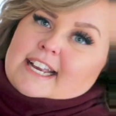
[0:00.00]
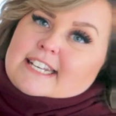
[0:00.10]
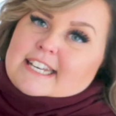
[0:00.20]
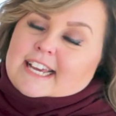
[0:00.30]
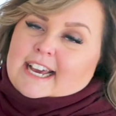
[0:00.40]

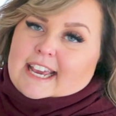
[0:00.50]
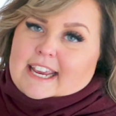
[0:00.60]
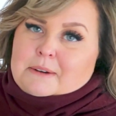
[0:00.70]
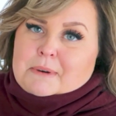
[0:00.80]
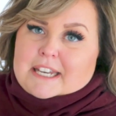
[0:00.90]

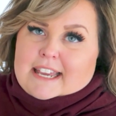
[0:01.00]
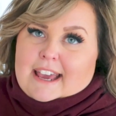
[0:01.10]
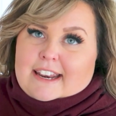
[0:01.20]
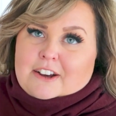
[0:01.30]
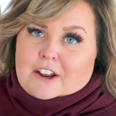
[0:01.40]
ninety-nine, but
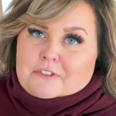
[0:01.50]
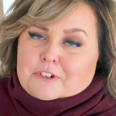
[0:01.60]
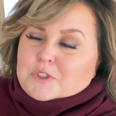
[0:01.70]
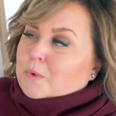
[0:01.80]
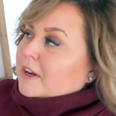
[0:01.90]
again, I got it
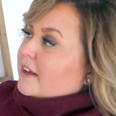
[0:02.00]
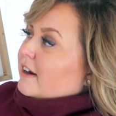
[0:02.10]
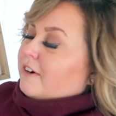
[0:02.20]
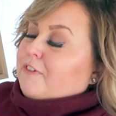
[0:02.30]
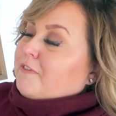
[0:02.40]
for twenty
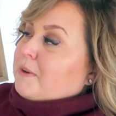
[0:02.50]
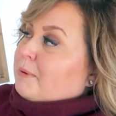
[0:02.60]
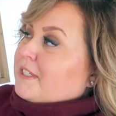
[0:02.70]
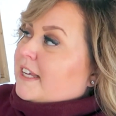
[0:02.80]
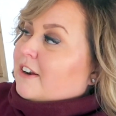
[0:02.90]
or fifty
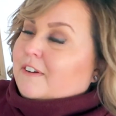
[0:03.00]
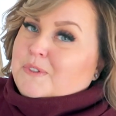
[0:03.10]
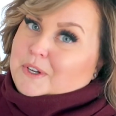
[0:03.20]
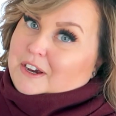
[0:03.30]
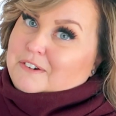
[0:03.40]
percent
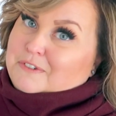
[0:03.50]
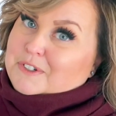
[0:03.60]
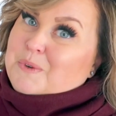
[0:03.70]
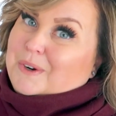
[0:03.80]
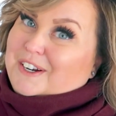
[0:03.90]
off, so I got it
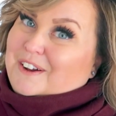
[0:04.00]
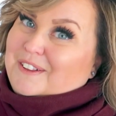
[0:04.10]
for twenty